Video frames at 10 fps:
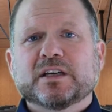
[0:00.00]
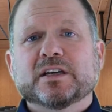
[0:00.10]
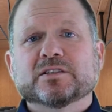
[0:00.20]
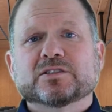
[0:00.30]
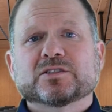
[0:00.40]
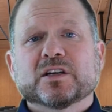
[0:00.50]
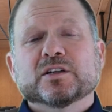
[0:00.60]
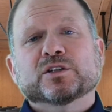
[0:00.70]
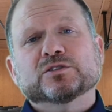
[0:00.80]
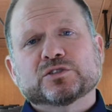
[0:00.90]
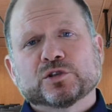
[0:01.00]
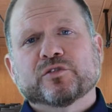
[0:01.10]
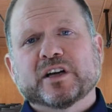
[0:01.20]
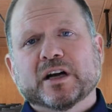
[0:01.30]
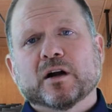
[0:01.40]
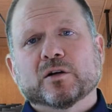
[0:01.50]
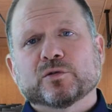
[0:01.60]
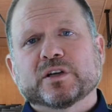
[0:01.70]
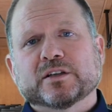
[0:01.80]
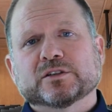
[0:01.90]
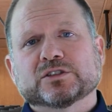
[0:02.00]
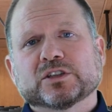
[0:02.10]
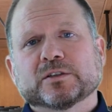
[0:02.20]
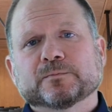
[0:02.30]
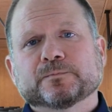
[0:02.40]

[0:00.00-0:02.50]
is conserving our own energy.